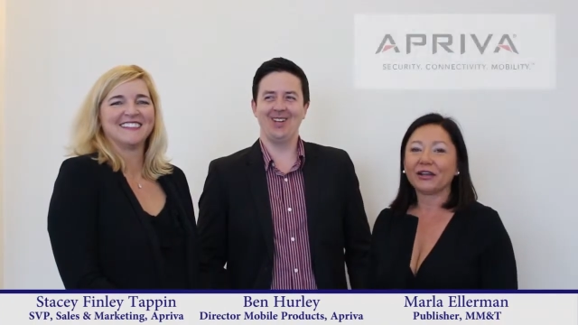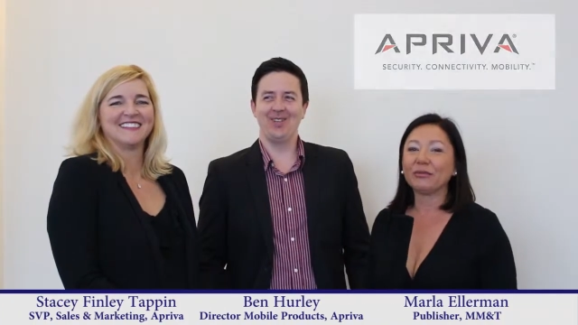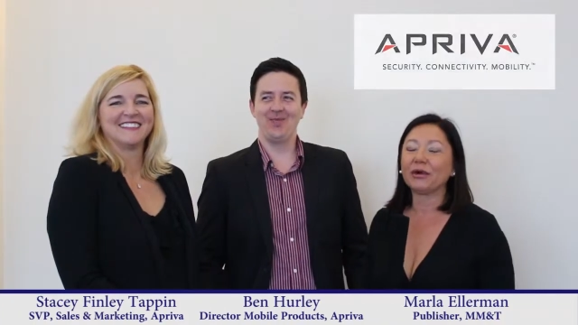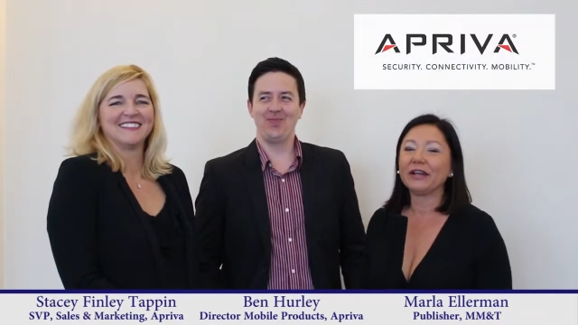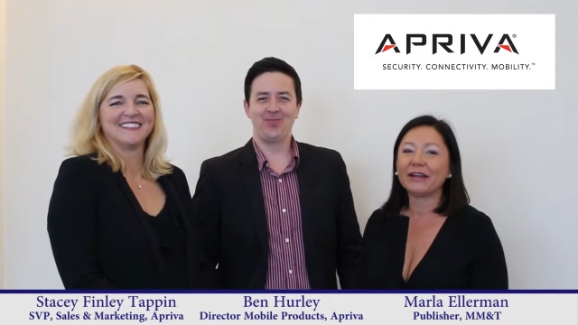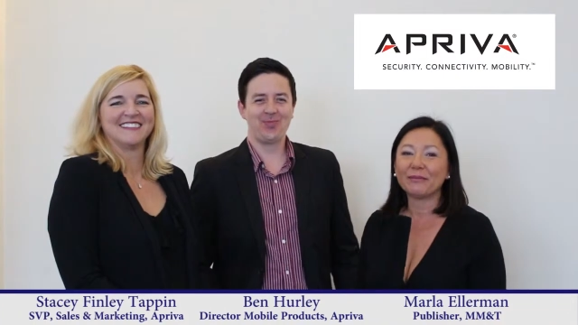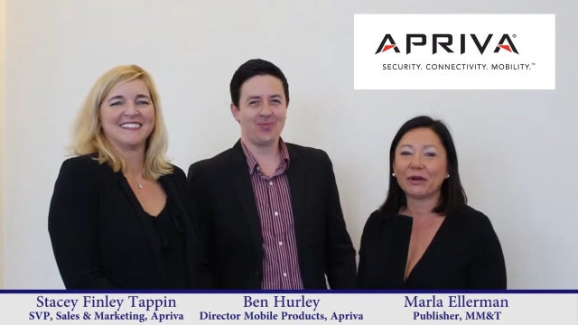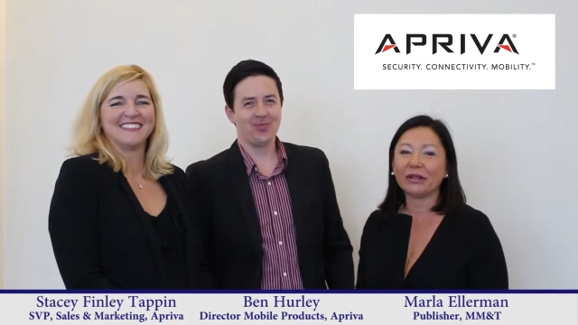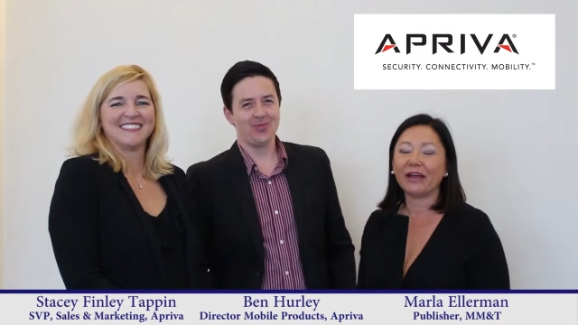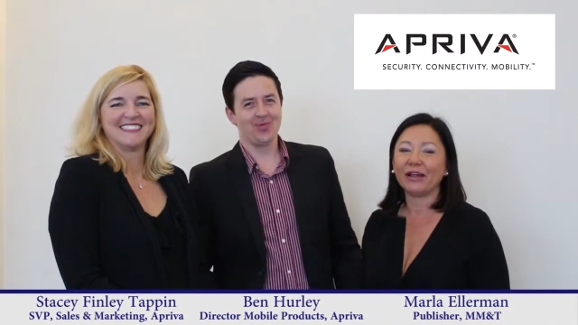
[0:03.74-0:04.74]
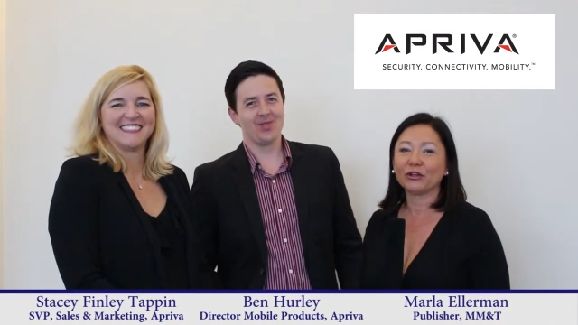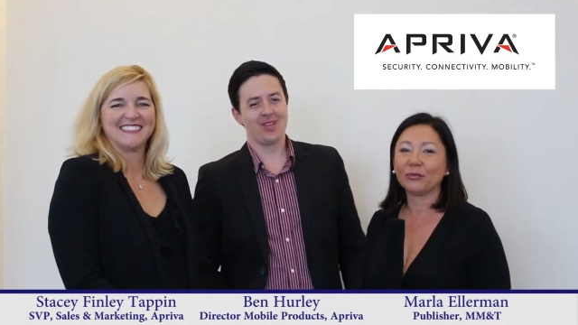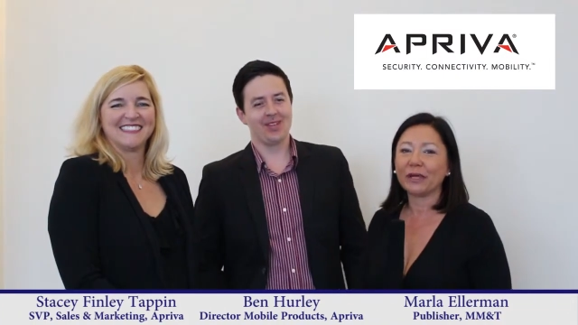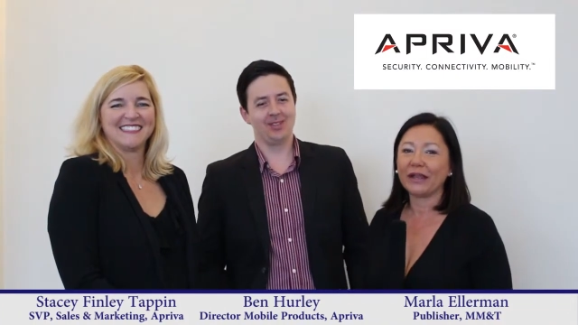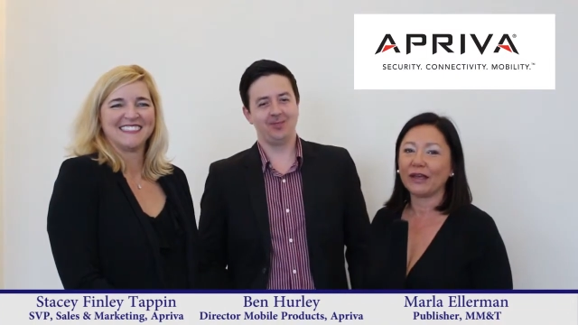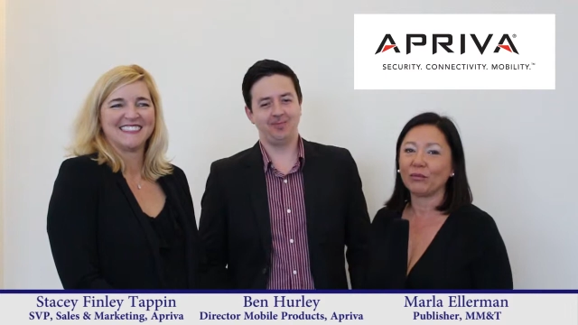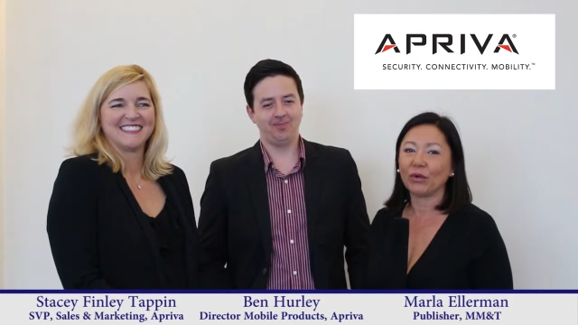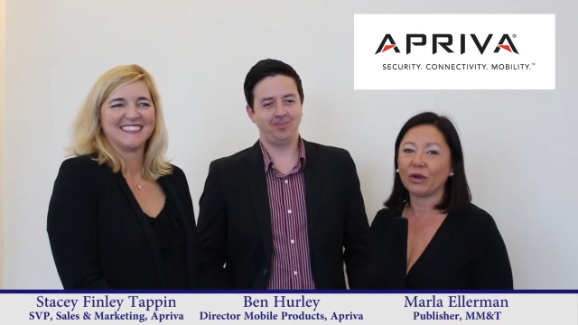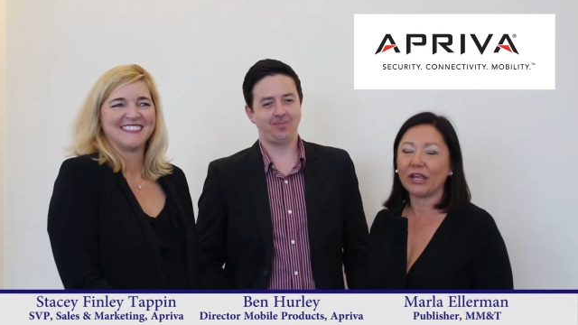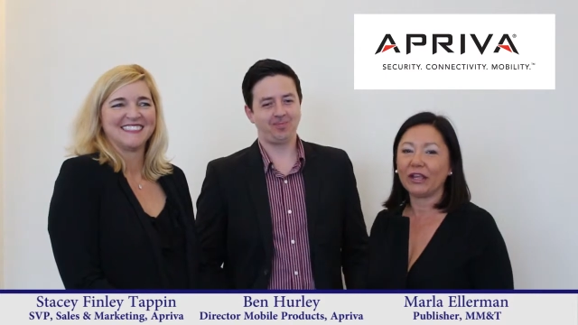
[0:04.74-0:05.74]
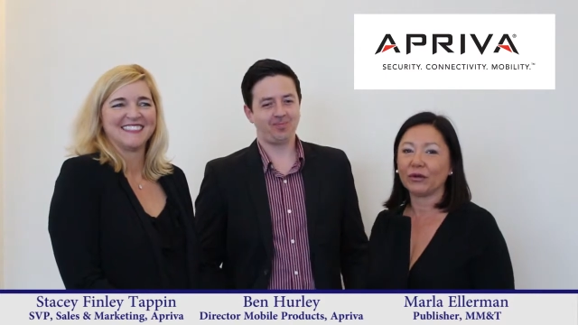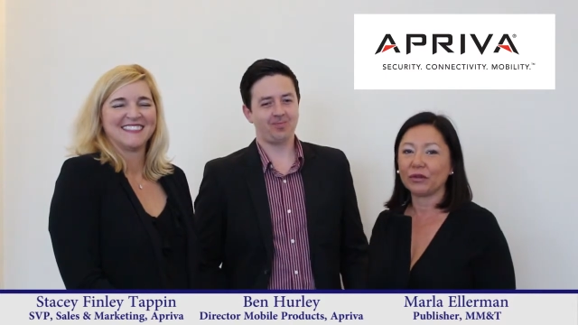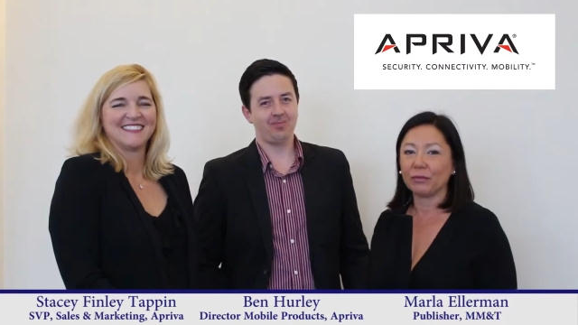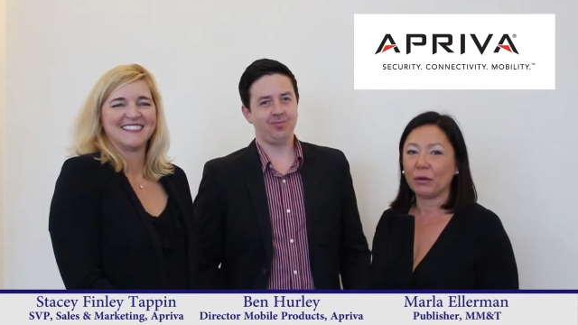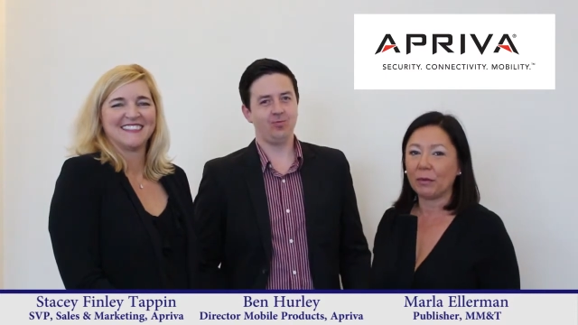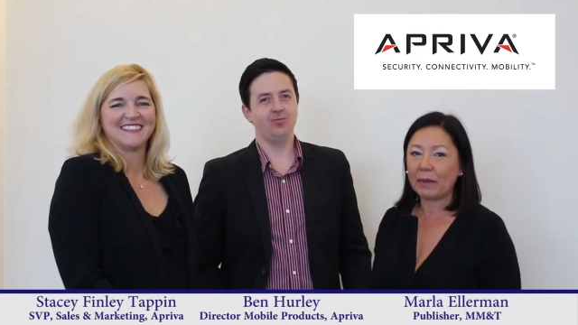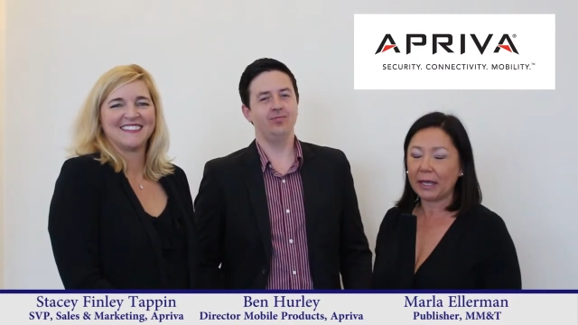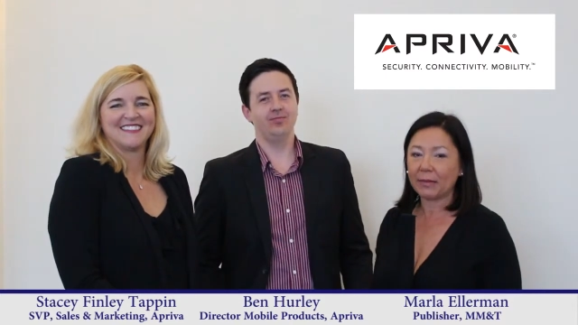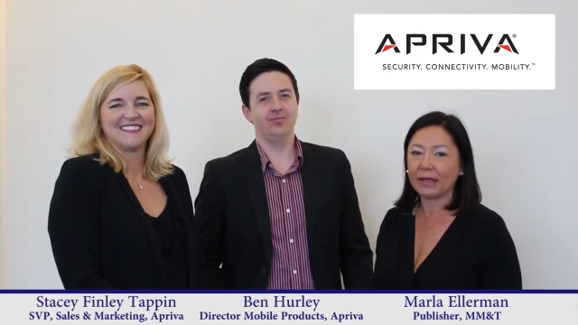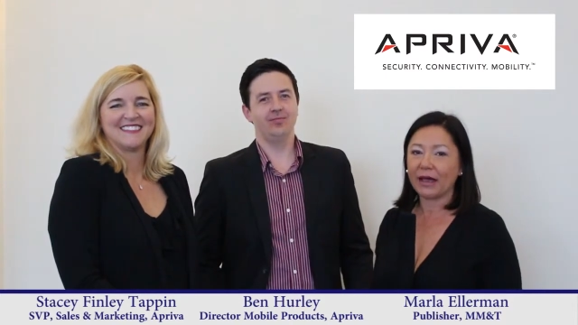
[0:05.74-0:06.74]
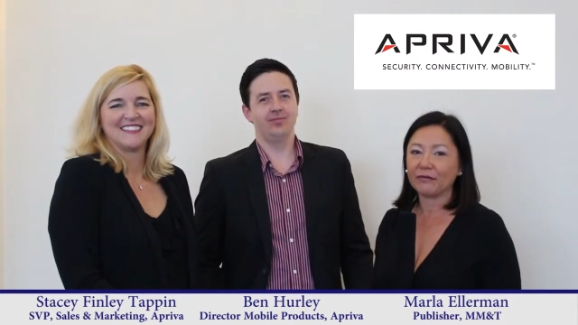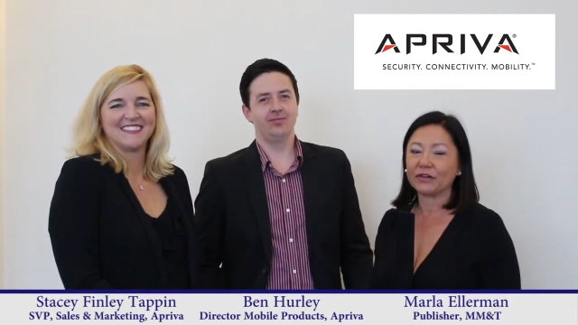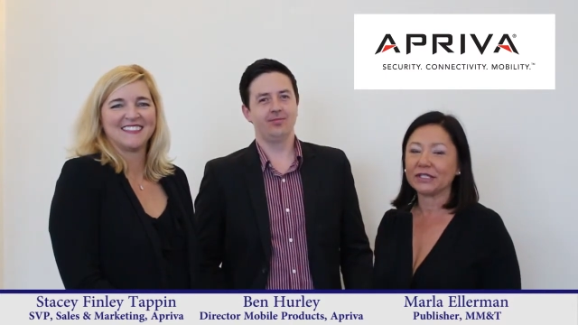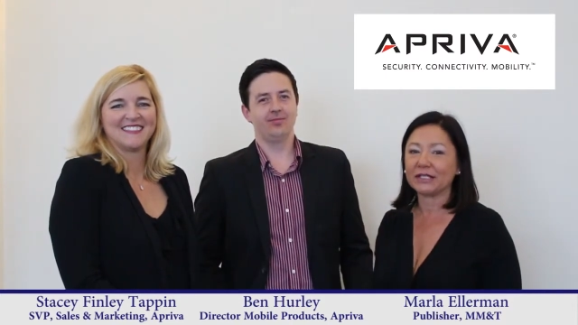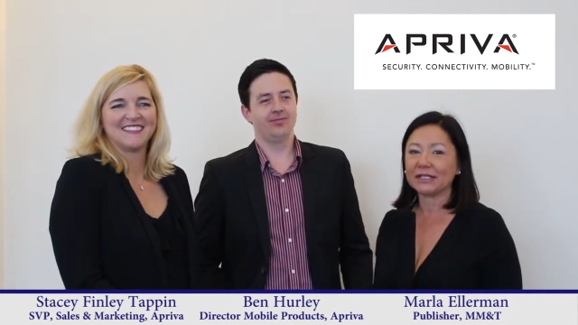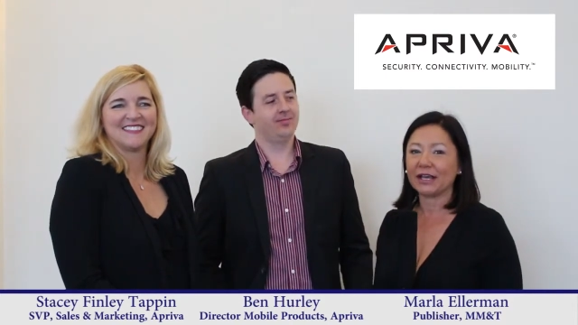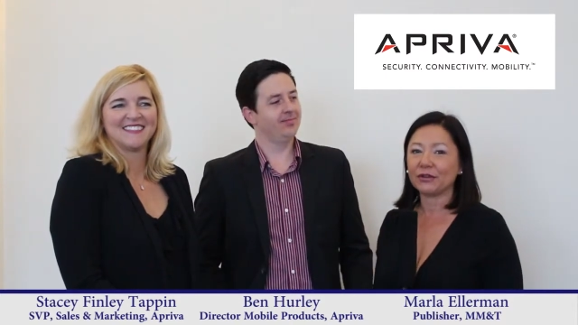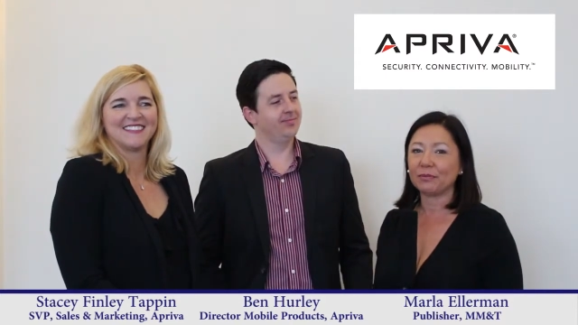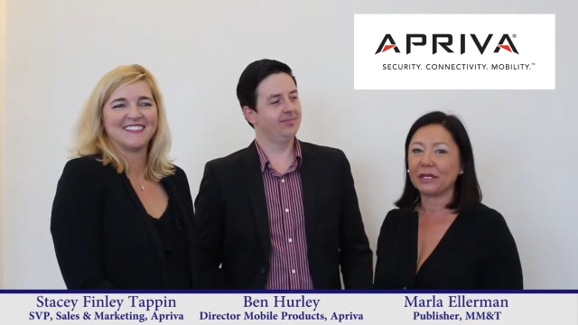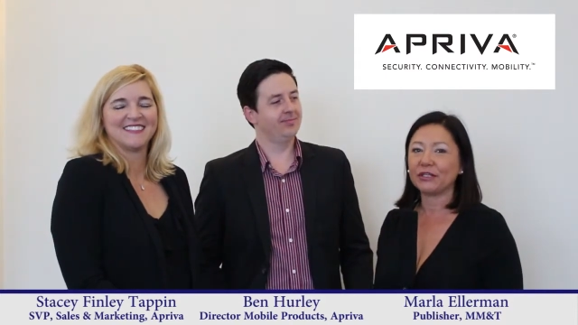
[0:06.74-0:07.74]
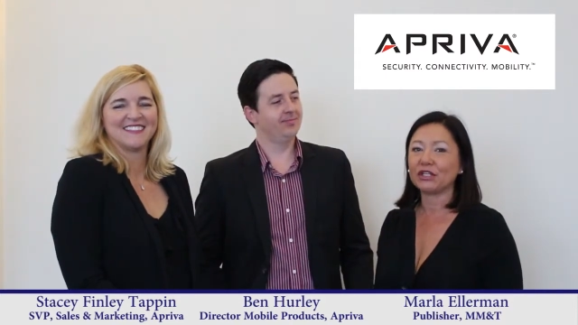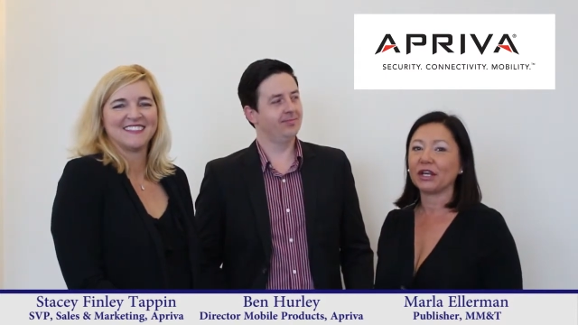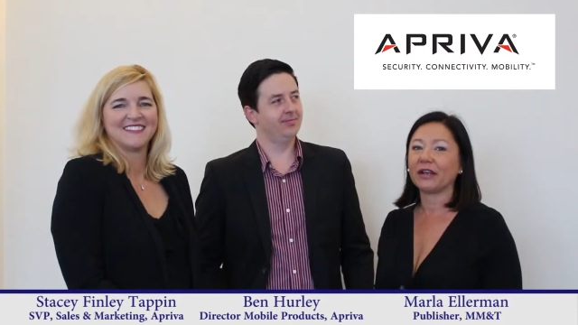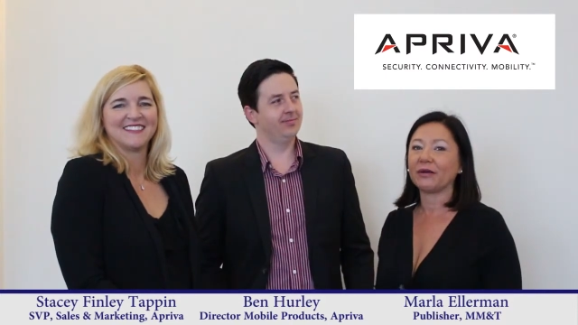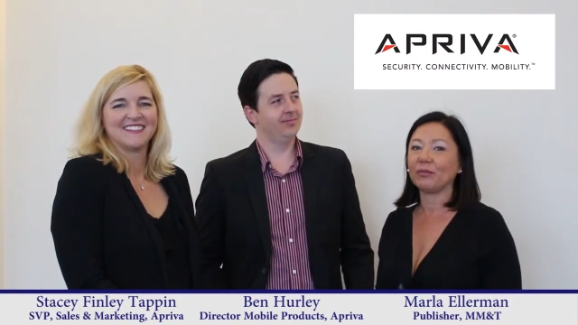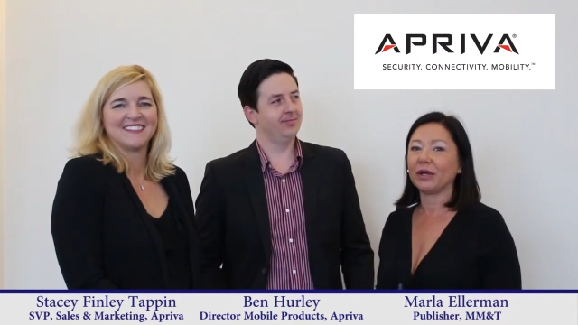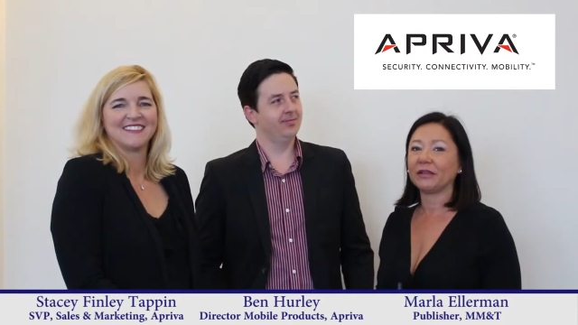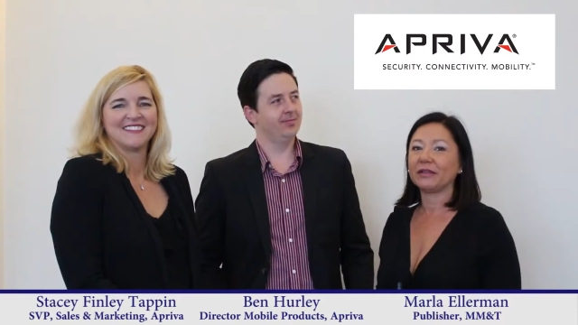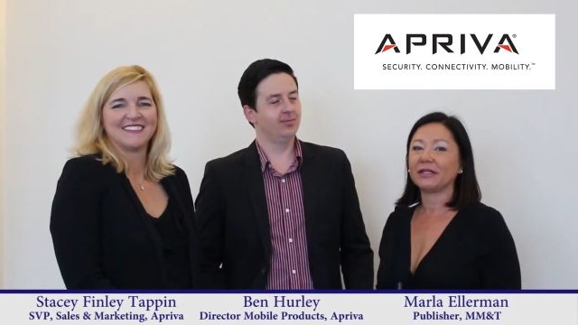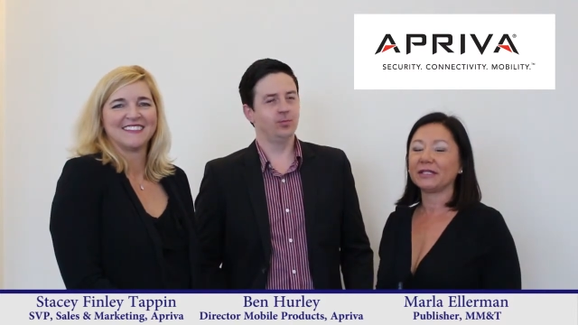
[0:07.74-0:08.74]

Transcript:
Speaker 1: Good morning. I'm Marla Ellerman, and we're here at the Mobile Payment Conference in South Beach, and I'm with